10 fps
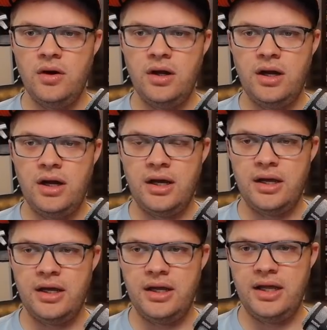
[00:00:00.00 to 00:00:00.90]

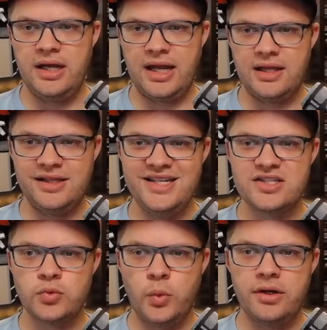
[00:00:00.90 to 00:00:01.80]
And at
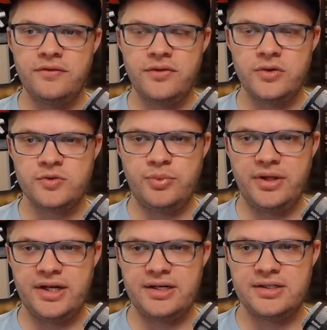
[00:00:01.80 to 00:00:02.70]
least one of those
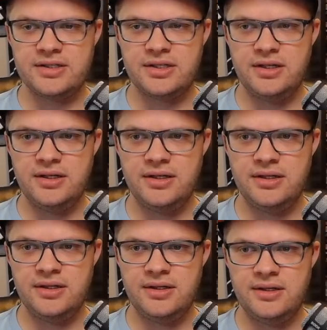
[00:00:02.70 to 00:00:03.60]
players
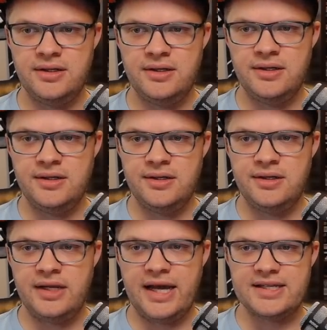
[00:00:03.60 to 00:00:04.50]

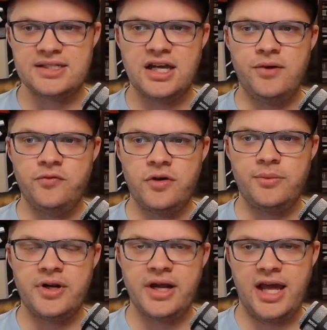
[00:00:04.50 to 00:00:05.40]
has to come from
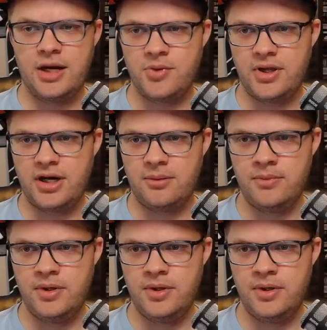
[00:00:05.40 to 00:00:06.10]
their academy lineup.